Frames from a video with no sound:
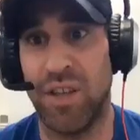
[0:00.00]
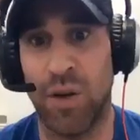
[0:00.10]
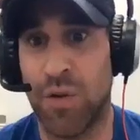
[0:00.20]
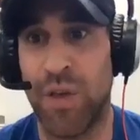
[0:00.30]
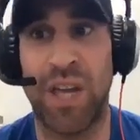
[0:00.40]

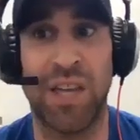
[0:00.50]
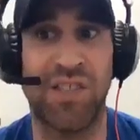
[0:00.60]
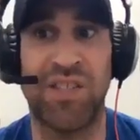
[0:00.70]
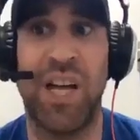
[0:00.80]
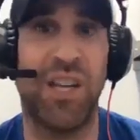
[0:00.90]
thing.
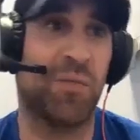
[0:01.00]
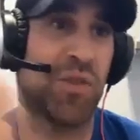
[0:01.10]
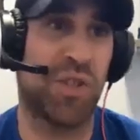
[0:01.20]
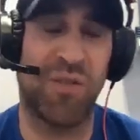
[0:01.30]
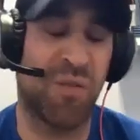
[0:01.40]
It's not a
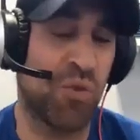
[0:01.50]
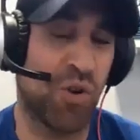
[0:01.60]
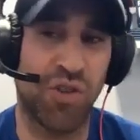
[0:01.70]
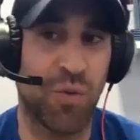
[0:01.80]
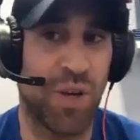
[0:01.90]
specific
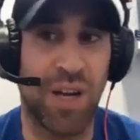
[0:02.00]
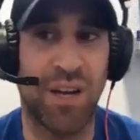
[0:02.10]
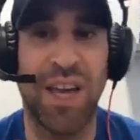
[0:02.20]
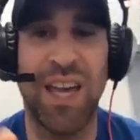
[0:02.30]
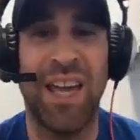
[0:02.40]
book to
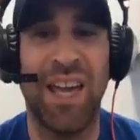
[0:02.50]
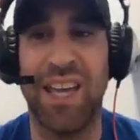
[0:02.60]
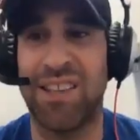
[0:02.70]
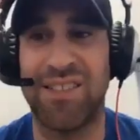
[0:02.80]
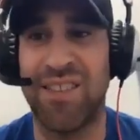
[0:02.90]
read.
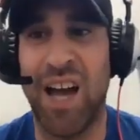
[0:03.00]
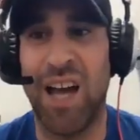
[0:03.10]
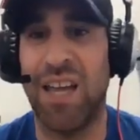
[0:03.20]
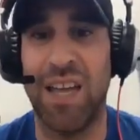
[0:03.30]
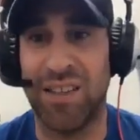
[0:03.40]
It's
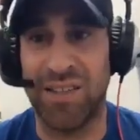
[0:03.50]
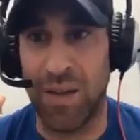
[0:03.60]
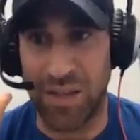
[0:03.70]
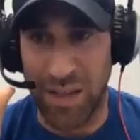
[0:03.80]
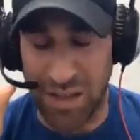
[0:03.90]
not, it's
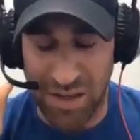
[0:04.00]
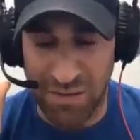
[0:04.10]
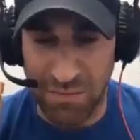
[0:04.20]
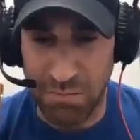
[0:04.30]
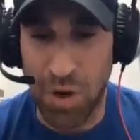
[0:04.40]

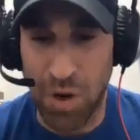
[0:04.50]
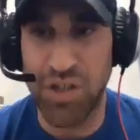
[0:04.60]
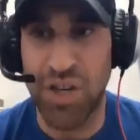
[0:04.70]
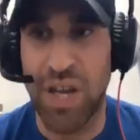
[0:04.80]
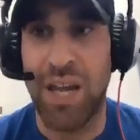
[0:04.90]
as
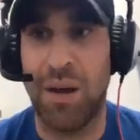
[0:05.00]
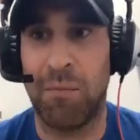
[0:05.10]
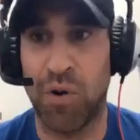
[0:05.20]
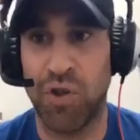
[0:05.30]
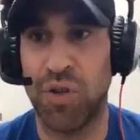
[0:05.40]
much a
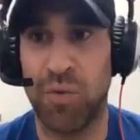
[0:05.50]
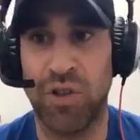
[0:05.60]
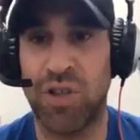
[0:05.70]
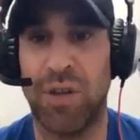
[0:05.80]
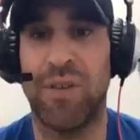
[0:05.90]
personal
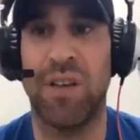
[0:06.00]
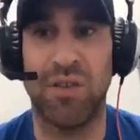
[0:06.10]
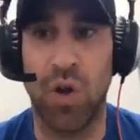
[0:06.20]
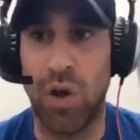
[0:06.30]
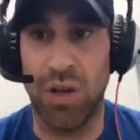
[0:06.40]
productivity
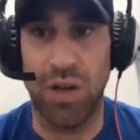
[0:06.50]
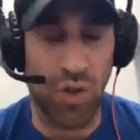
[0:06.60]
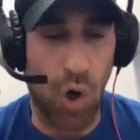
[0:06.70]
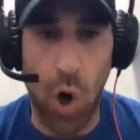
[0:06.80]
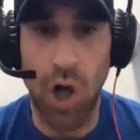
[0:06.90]
is
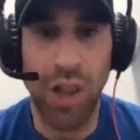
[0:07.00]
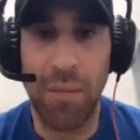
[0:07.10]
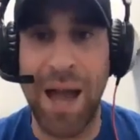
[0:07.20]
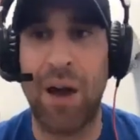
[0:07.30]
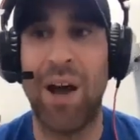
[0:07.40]
all
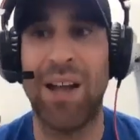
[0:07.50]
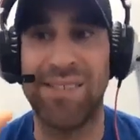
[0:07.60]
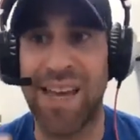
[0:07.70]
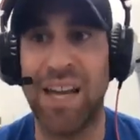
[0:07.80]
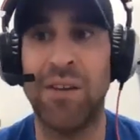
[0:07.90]
about
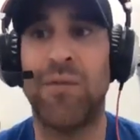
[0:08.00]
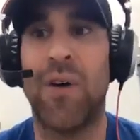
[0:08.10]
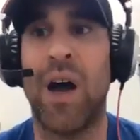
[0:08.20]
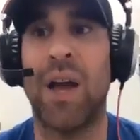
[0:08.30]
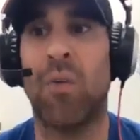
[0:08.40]

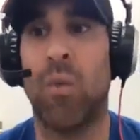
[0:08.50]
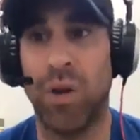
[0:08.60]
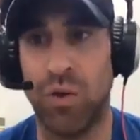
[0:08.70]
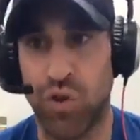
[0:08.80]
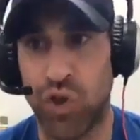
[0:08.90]
identifying
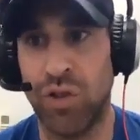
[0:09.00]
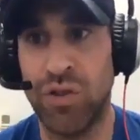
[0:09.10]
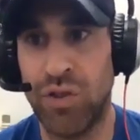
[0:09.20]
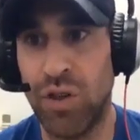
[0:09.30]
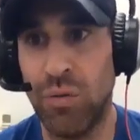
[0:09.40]
what you
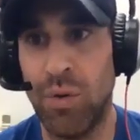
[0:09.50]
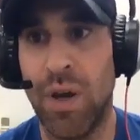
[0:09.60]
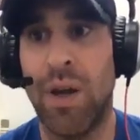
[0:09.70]
shouldn't do,